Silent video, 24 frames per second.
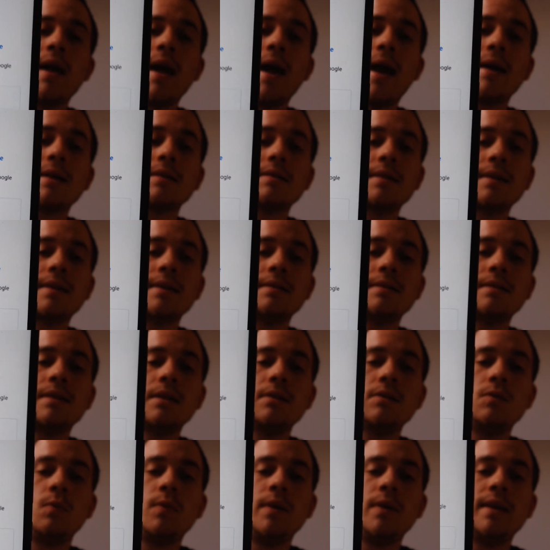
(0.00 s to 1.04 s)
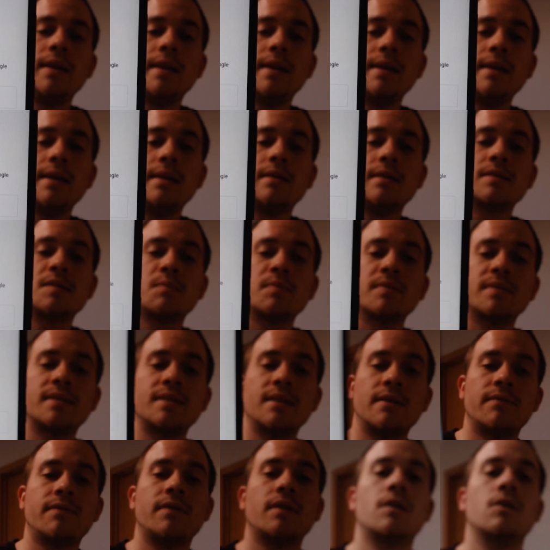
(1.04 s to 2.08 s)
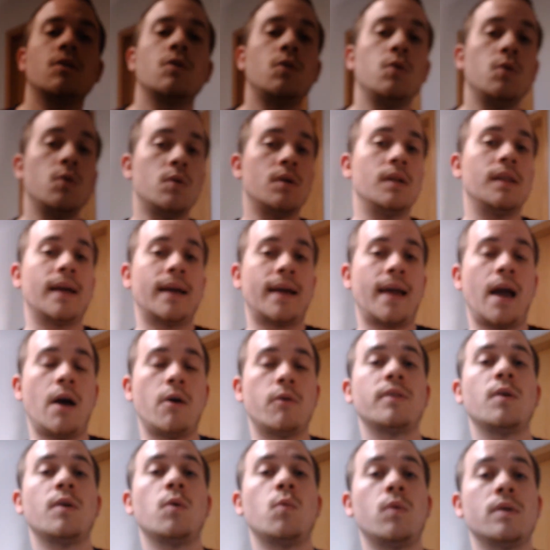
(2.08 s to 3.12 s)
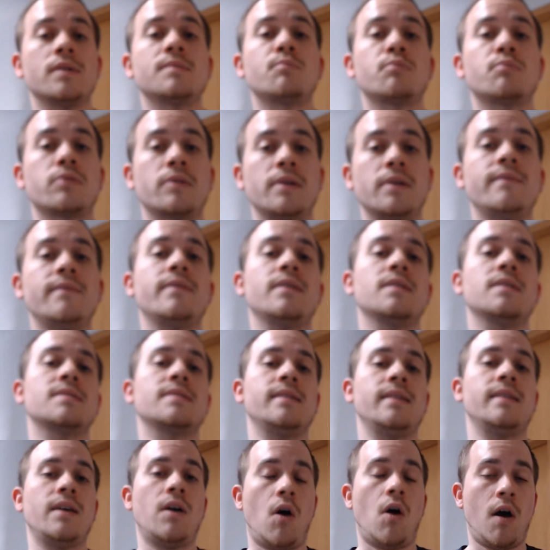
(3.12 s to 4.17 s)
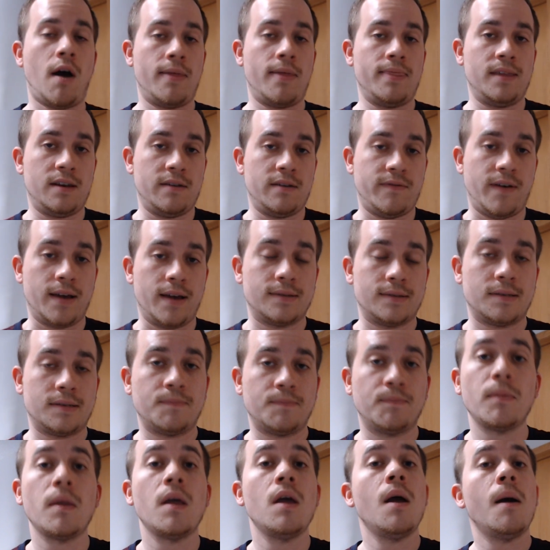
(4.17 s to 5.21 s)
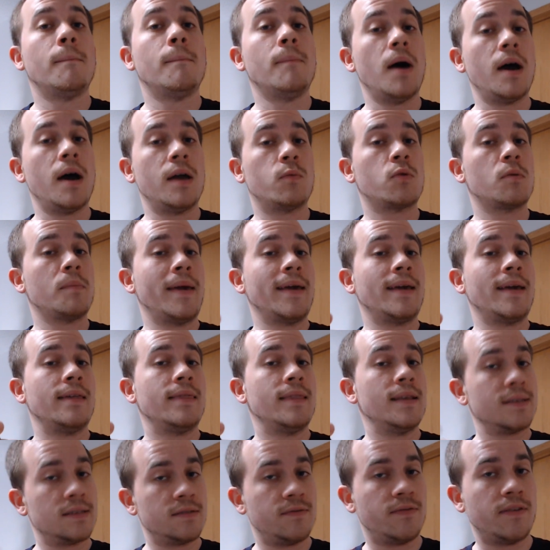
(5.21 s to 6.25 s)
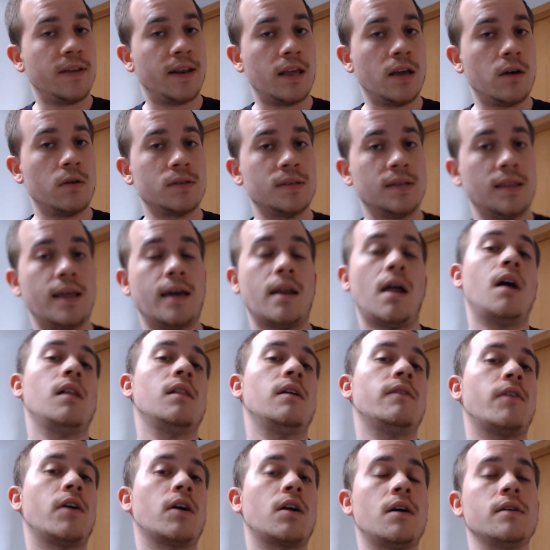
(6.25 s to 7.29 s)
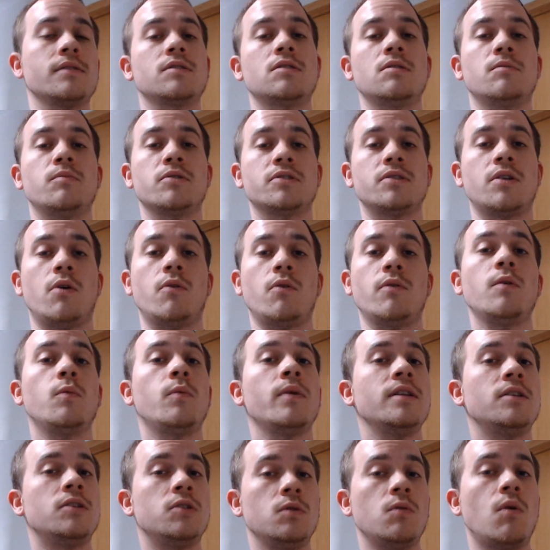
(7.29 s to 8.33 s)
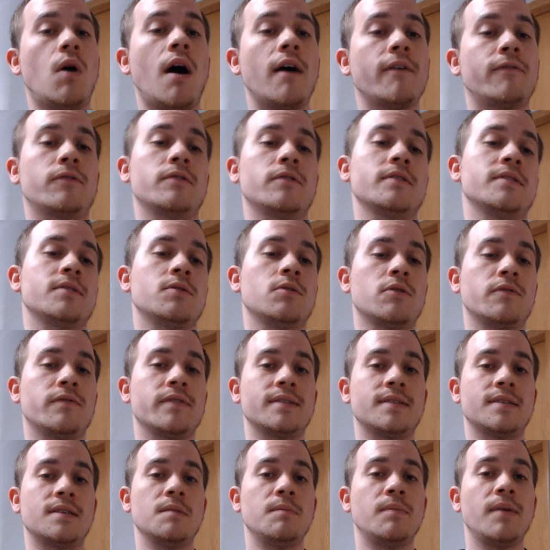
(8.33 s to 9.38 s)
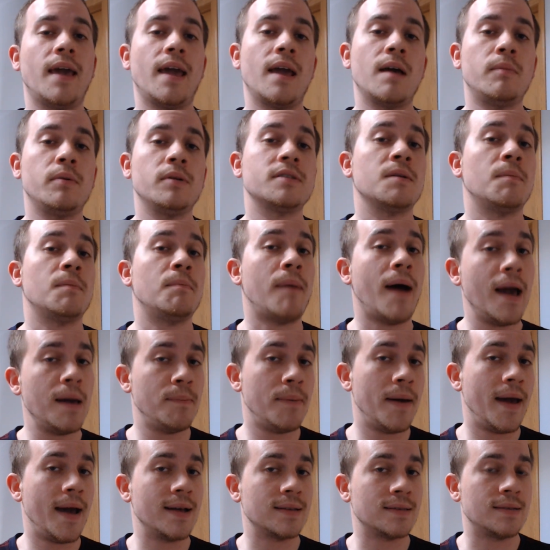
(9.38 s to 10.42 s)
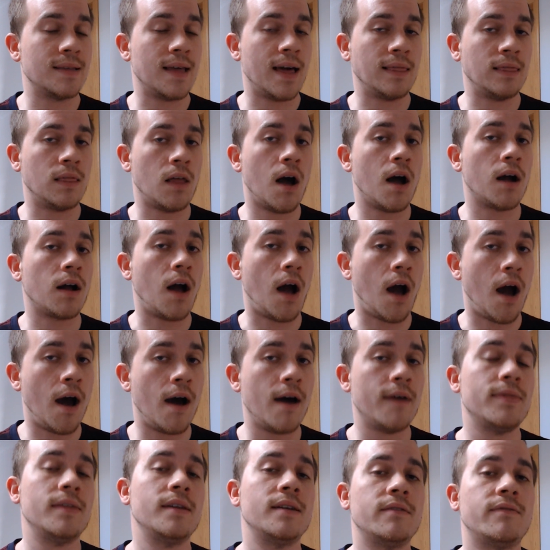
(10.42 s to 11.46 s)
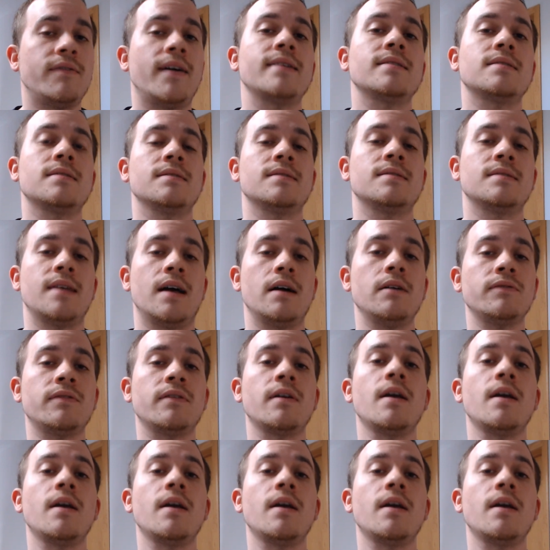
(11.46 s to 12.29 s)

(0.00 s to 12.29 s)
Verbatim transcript: and to continue, we need the specific Google account that was previously on the device. But we're making this video to let all of our customers know that we do offer a service to be able to bypass that lock on the device itself,